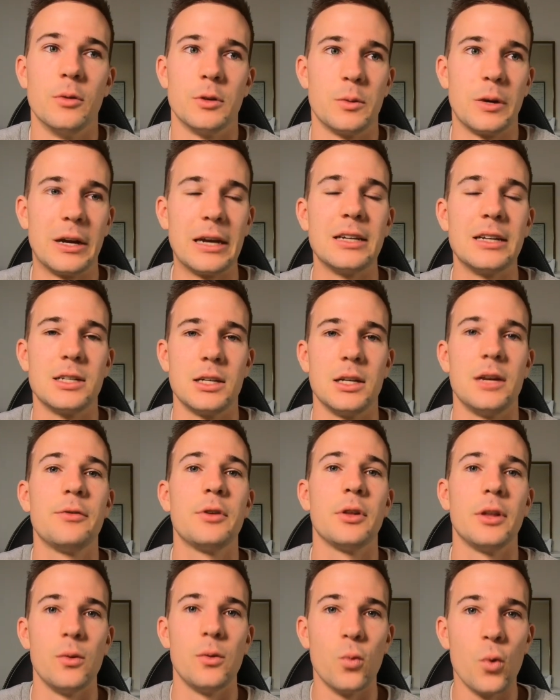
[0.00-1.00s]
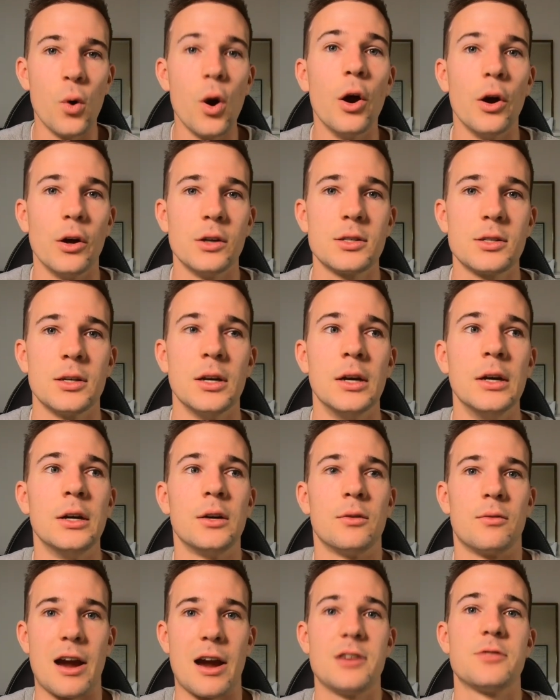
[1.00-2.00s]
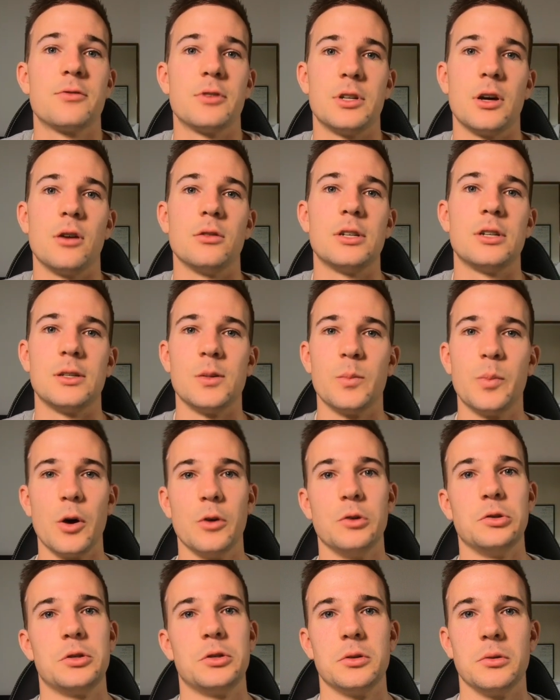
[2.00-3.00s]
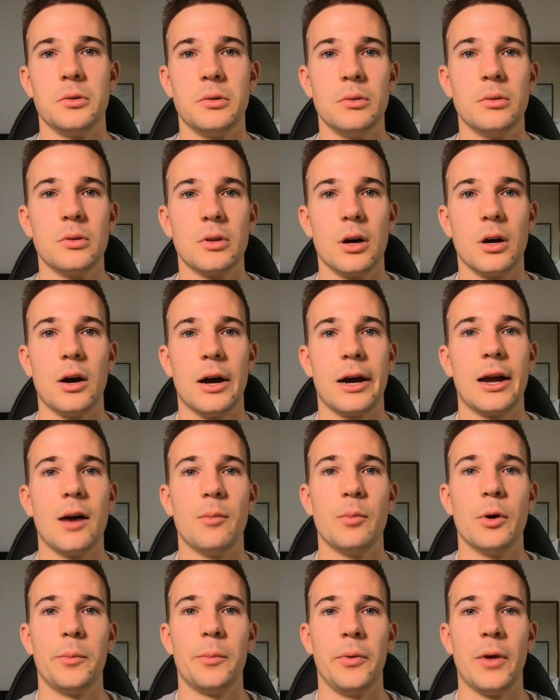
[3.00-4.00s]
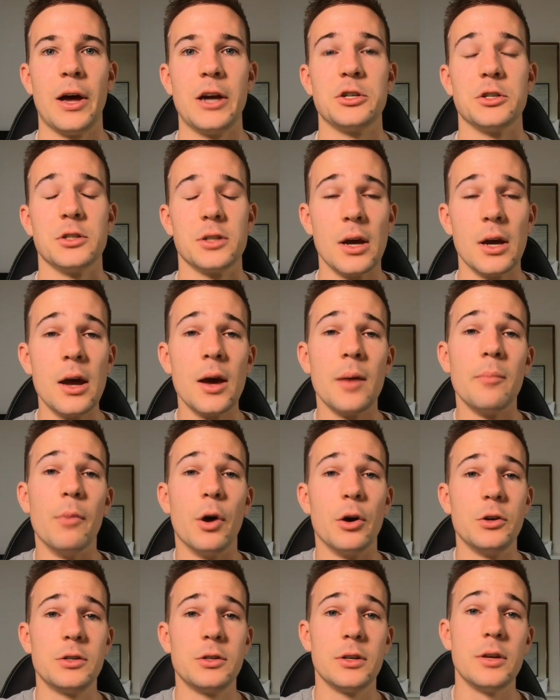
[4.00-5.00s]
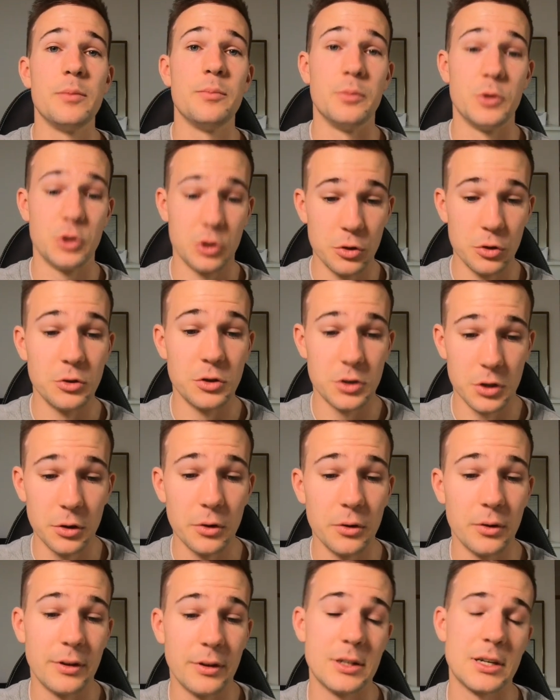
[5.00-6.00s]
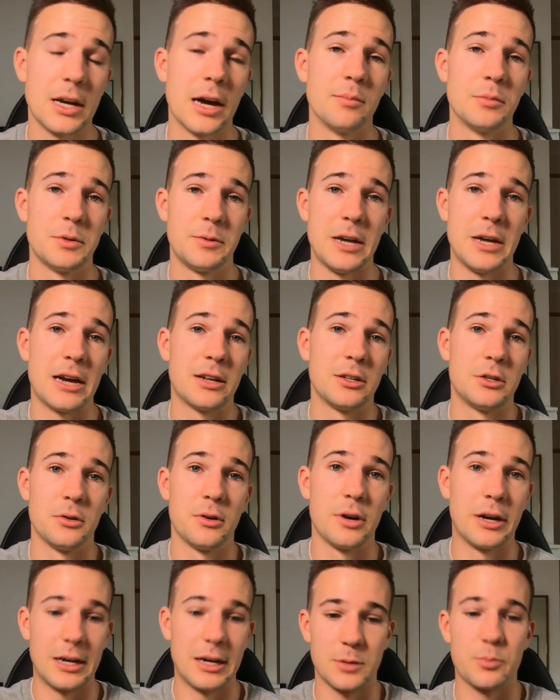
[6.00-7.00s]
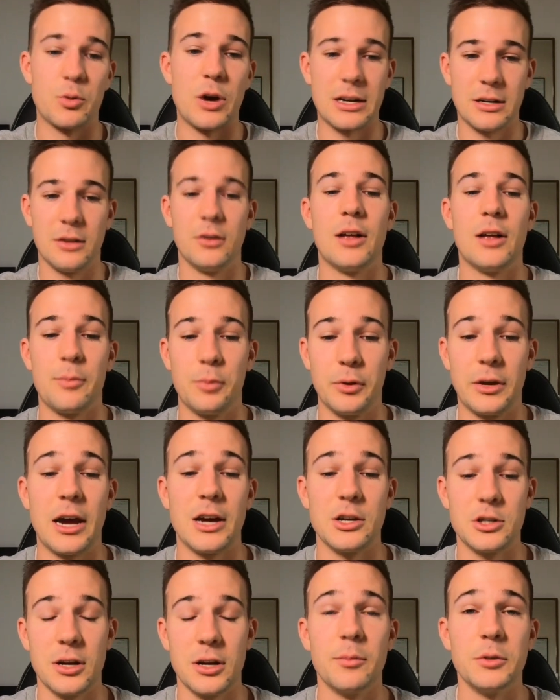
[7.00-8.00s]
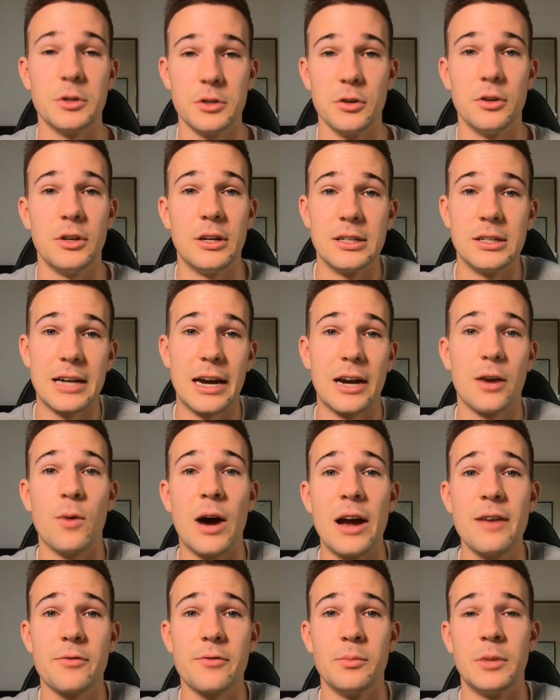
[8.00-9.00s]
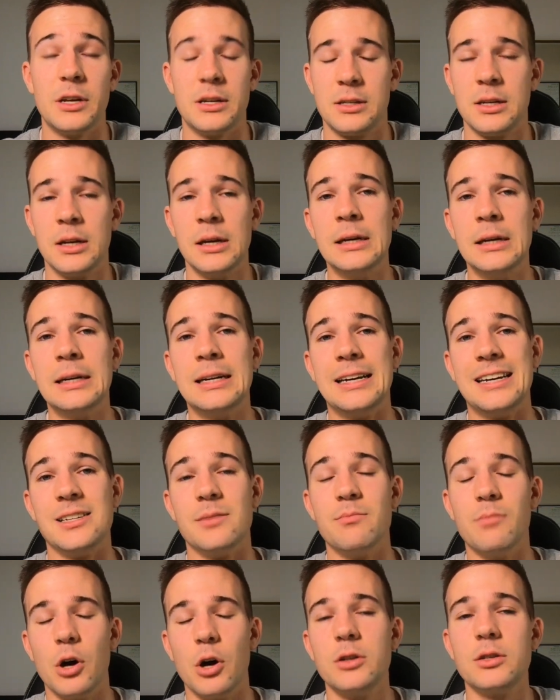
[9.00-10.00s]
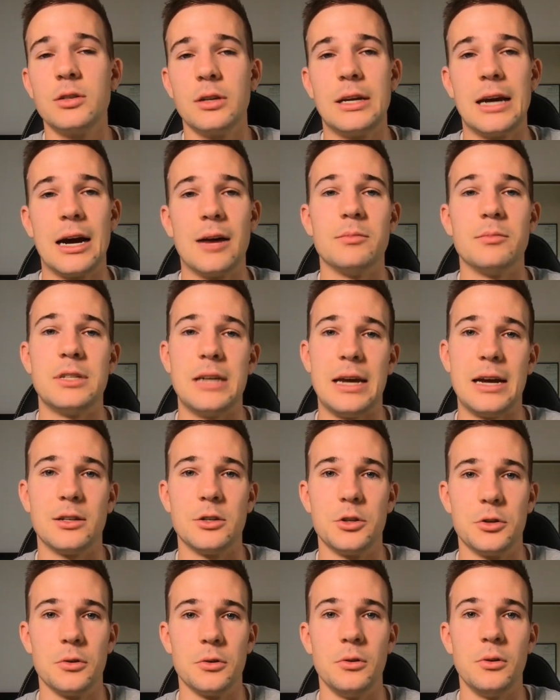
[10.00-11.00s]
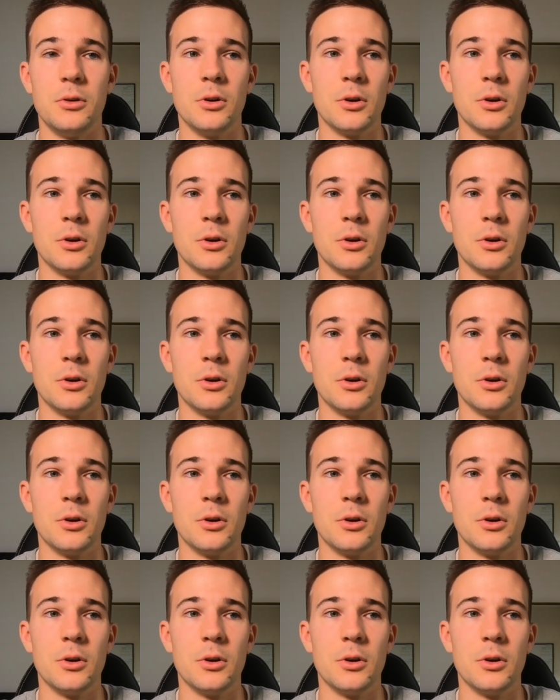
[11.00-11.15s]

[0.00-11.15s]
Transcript: We're getting significantly worse race results as opposed to the high carb populations, mostly due to, and this comes down to, I guess, practical application number two that you can take away from this is it mostly comes down to